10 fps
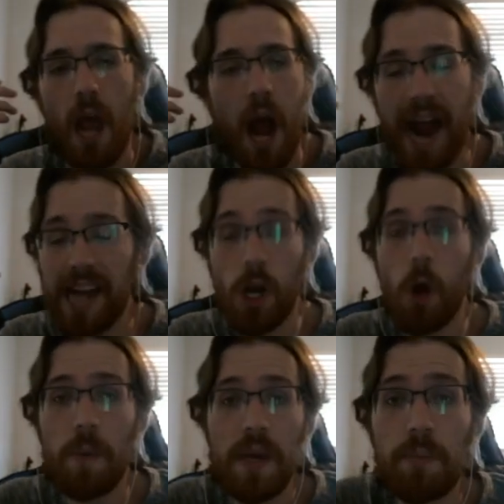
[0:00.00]
I know
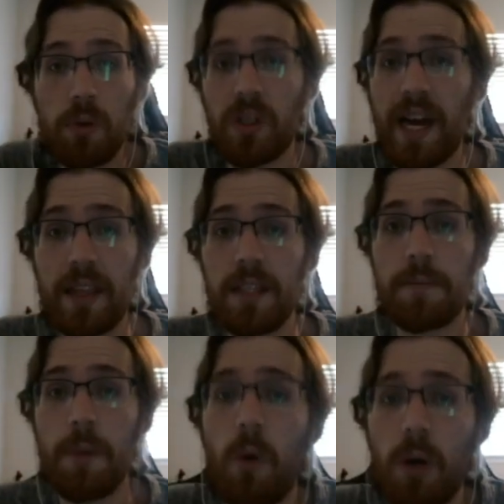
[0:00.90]
people like this
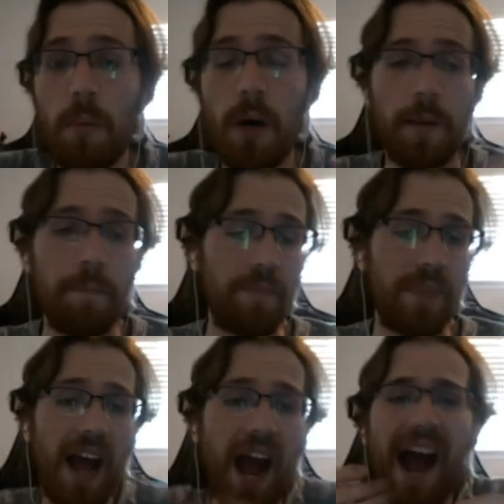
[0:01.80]
Pokemon.
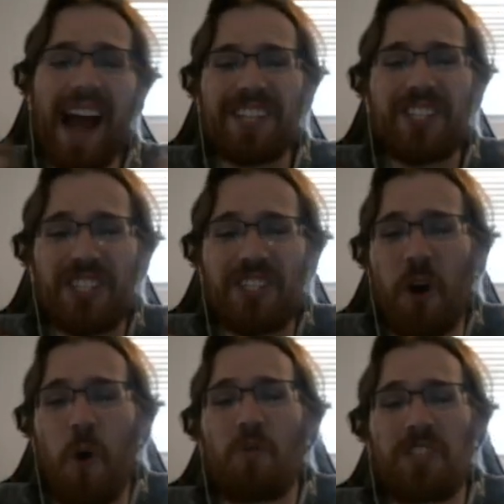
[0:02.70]
I just don't